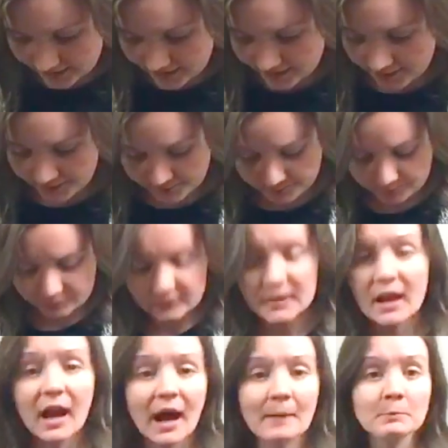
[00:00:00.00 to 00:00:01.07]

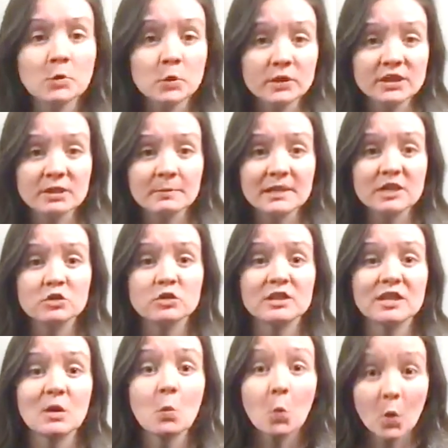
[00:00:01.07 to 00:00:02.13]
I'm going to be
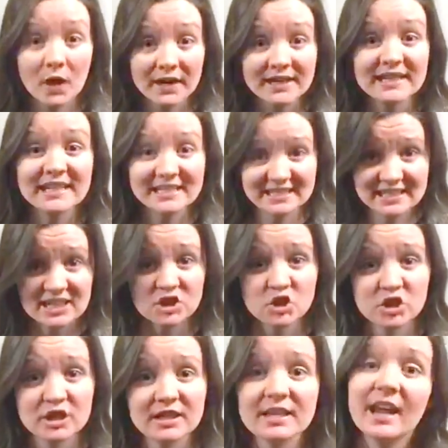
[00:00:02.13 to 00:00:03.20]
using one
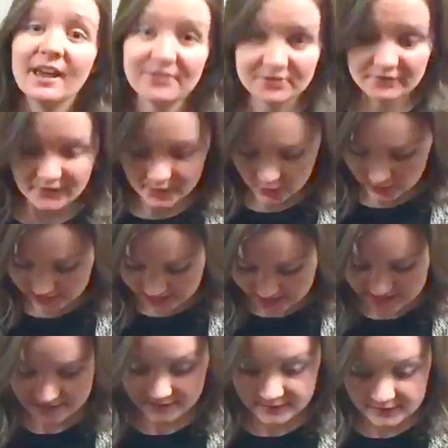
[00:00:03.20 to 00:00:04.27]
extension at the very
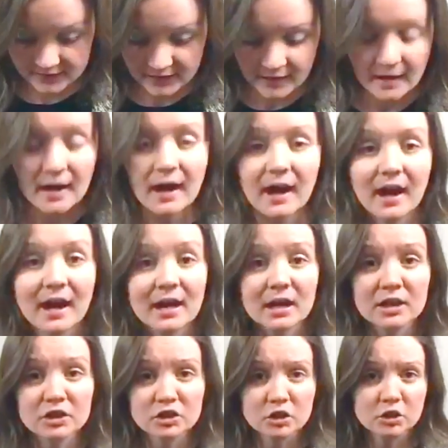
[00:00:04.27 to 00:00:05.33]
end.
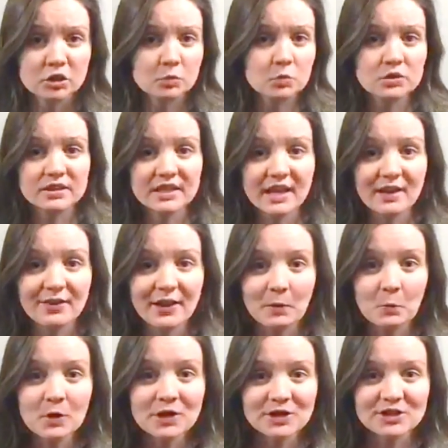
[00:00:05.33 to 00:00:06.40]
So you will see how that
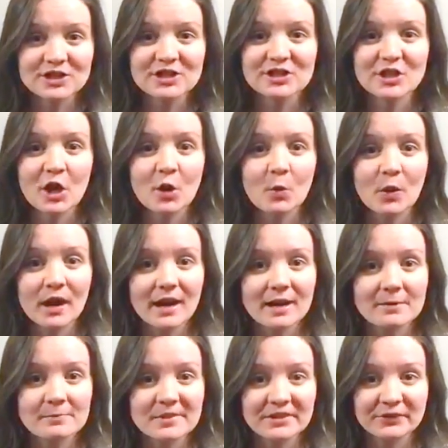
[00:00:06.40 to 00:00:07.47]
works. So
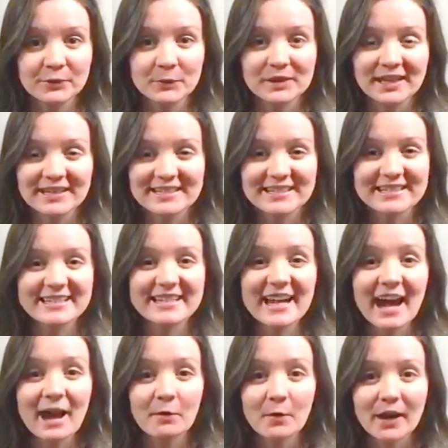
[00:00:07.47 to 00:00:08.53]
if you would like to see
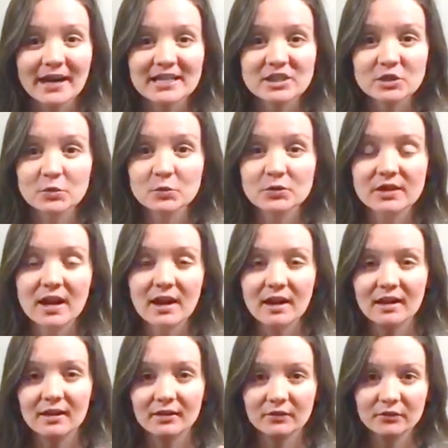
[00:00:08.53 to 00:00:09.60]
how I do
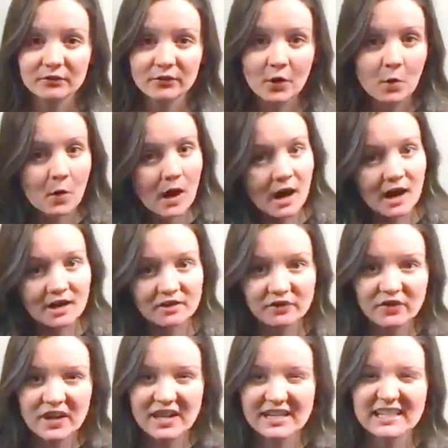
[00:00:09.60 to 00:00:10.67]
the faux hawk
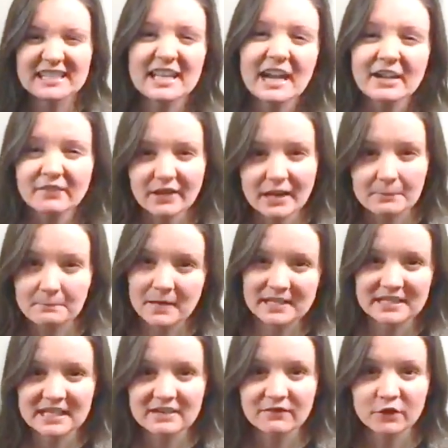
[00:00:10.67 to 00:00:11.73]
fun, it's kind of like a
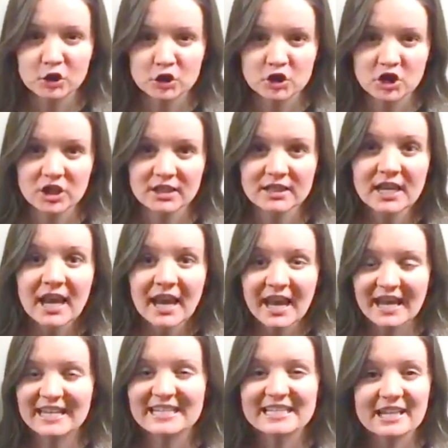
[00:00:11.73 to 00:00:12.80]
messy version,
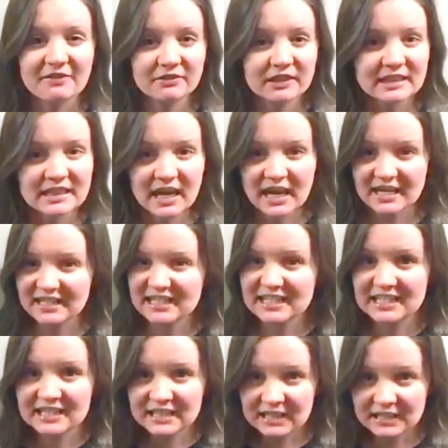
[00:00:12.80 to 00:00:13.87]
and it's definitely not
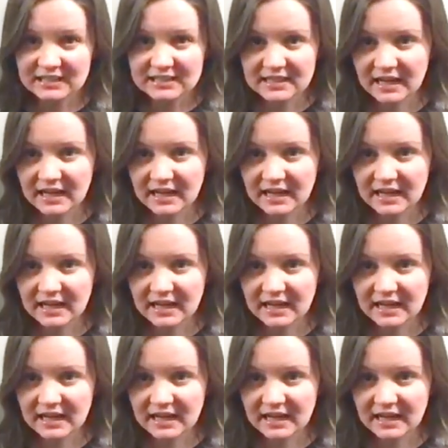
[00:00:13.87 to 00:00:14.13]
slicked.